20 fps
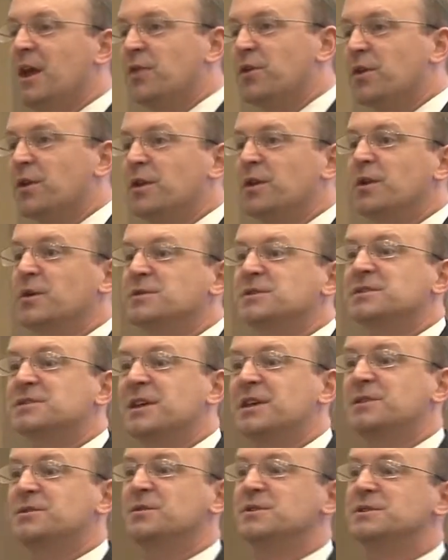They're going to use
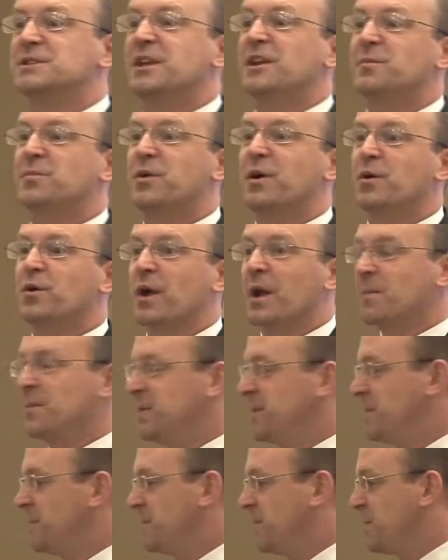this as their incentive program.
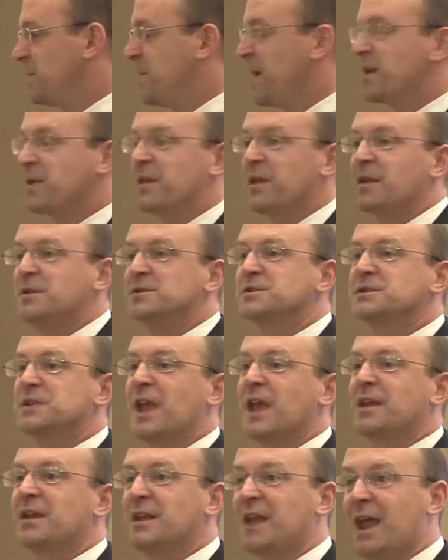The better they
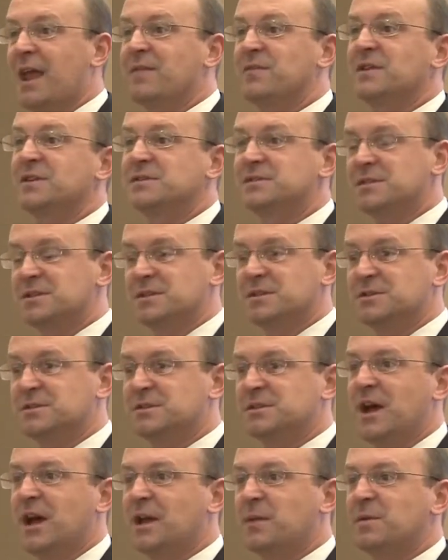understand and have these
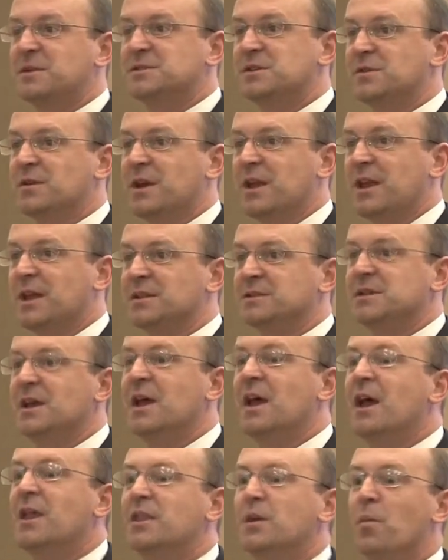documents in their hands,
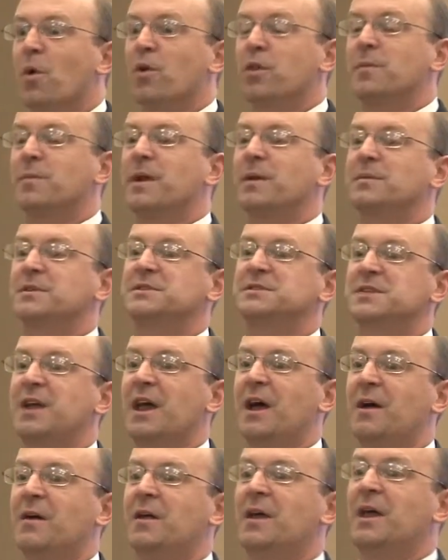the more they'll be able to
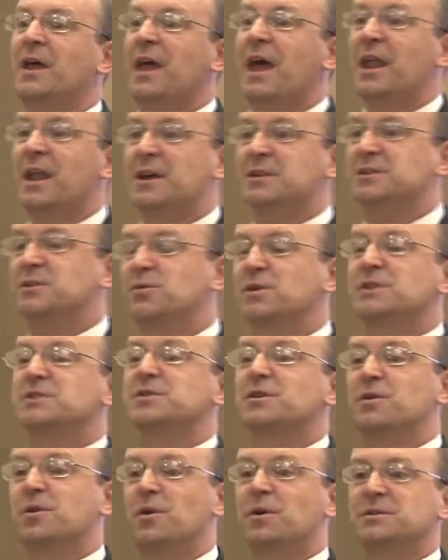sell and actually
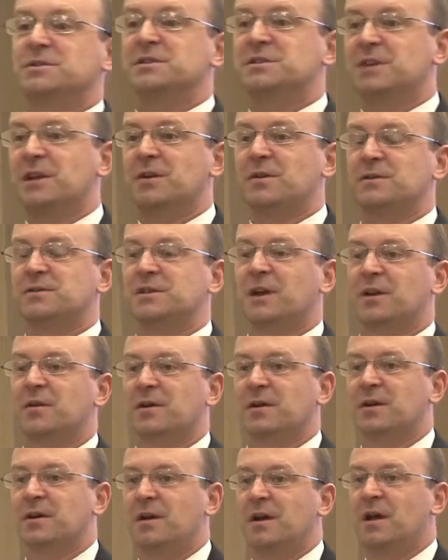reach their goals, et cetera, et
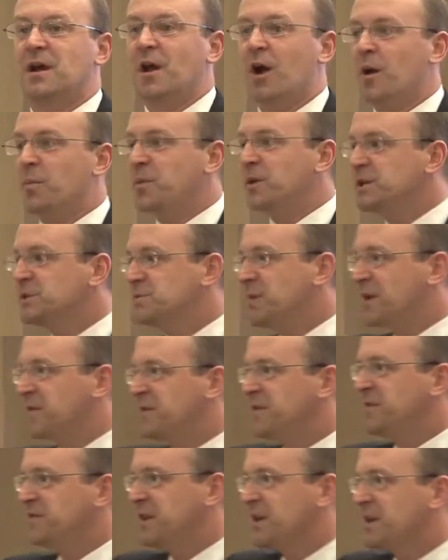cetera. Or please make
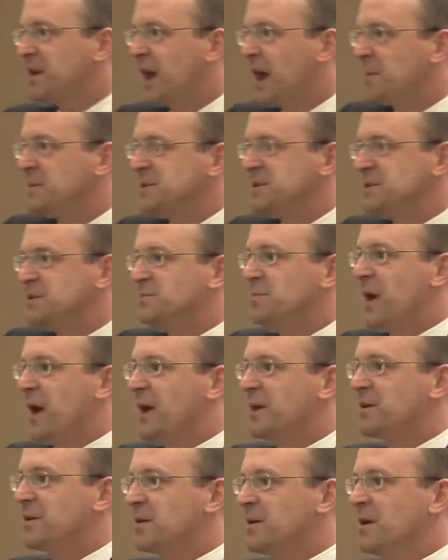15 copies of this
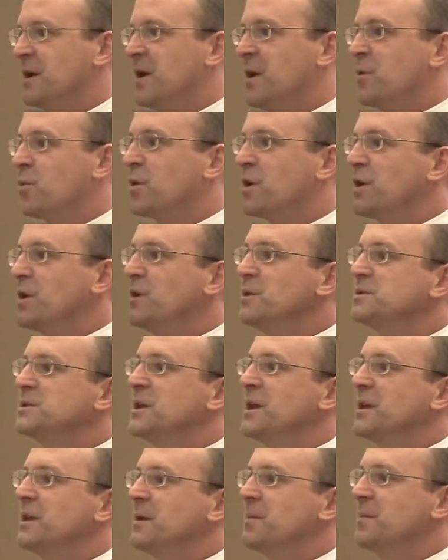binder. We're going to use
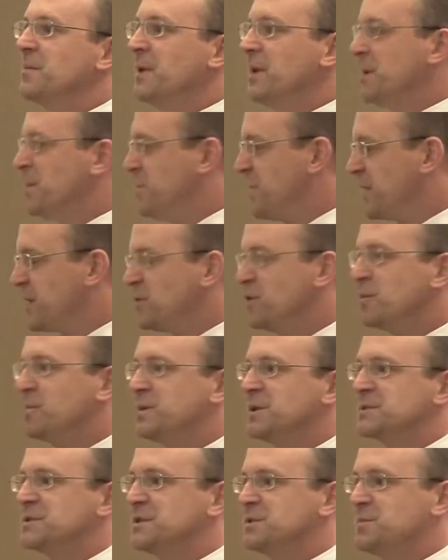it in a big new
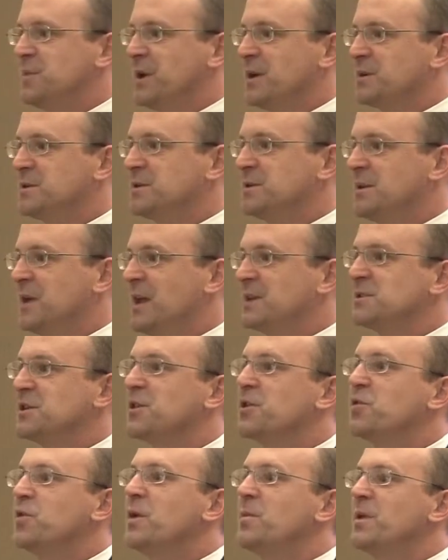business pitch. It's
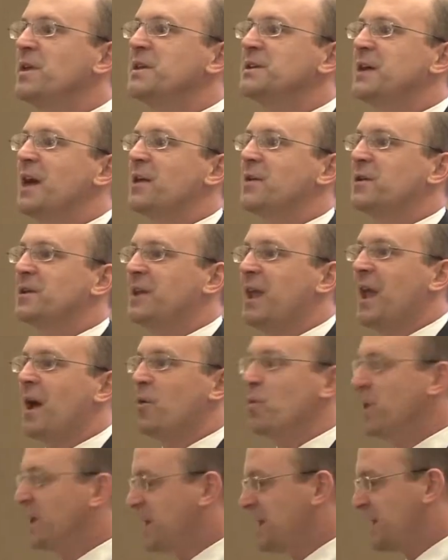a $3 million
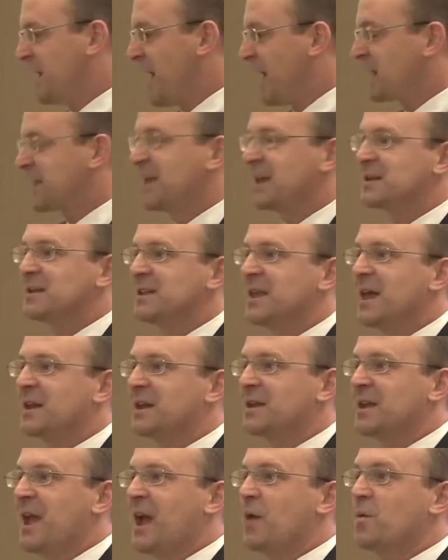account. We cannot get to that
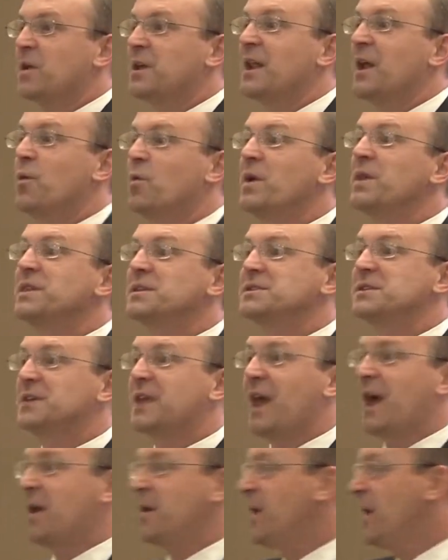account. We cannot win this
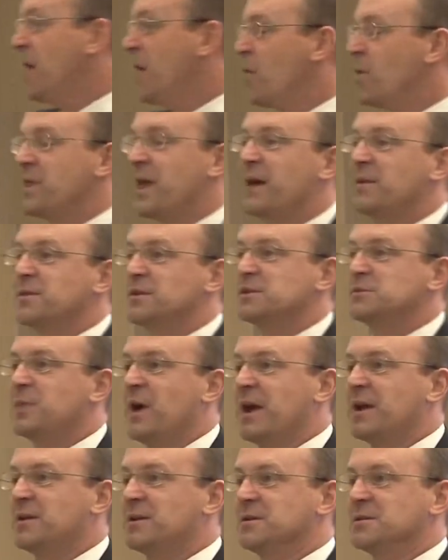account without those
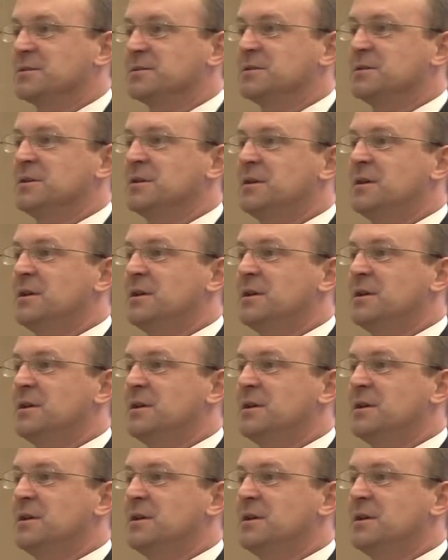binders.